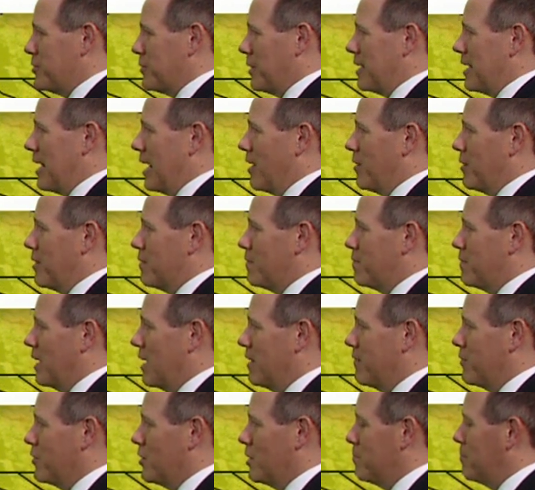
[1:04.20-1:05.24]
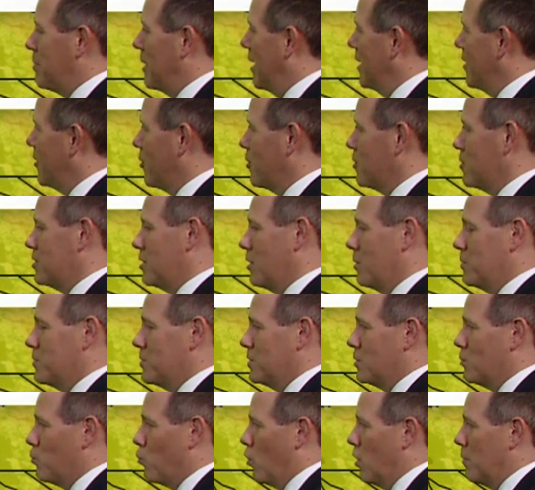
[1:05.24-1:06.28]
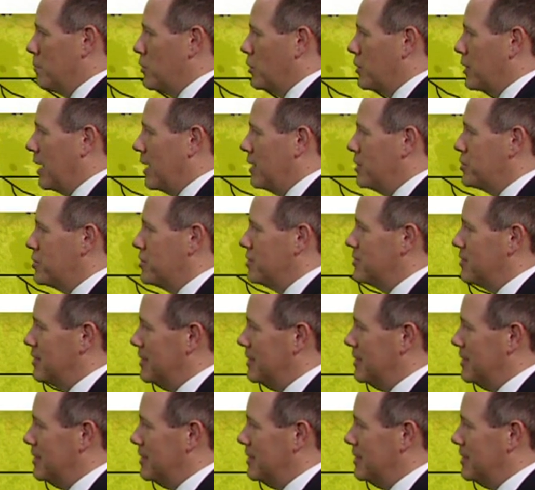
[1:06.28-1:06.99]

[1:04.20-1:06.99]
right now in Fayetteville and Pinehurst. Those are the warm locations,